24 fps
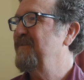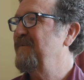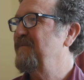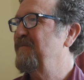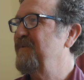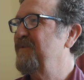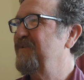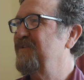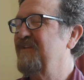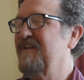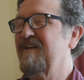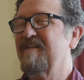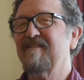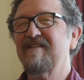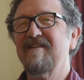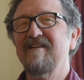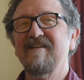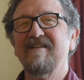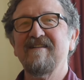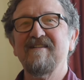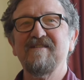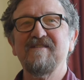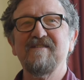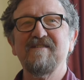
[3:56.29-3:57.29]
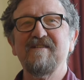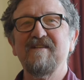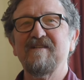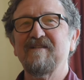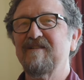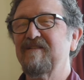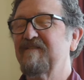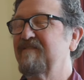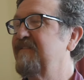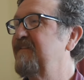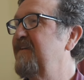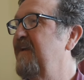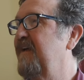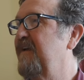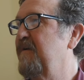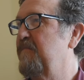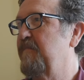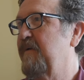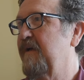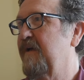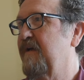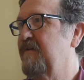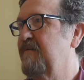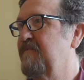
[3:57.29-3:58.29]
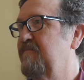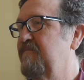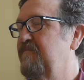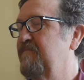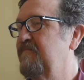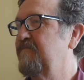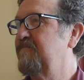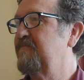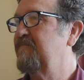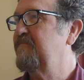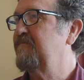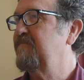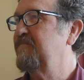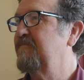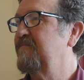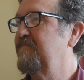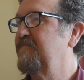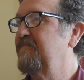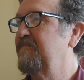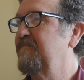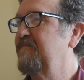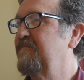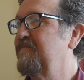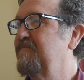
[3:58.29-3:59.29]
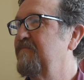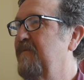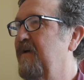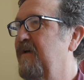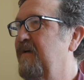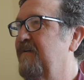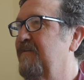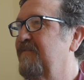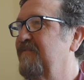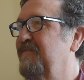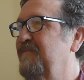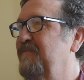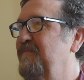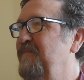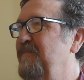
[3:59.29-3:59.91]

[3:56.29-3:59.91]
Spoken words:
which I think is still not a bad model.